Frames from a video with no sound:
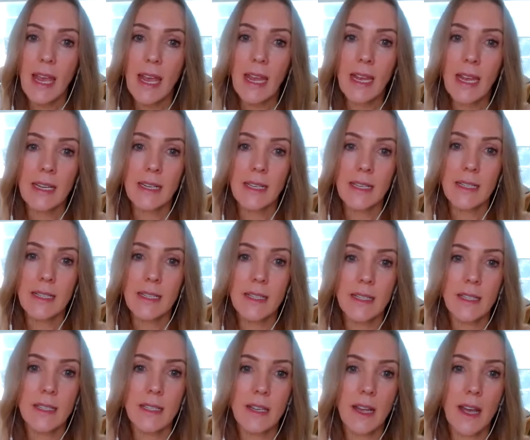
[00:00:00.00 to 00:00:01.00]

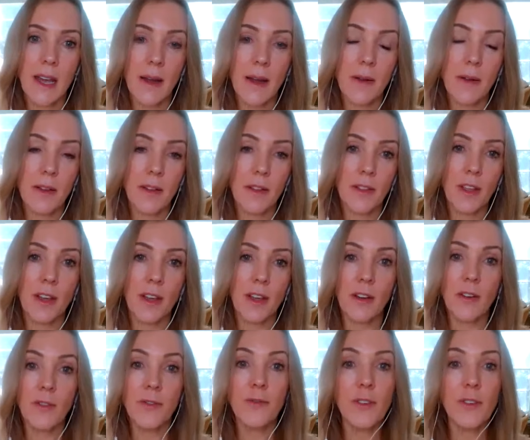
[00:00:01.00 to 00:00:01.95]
And the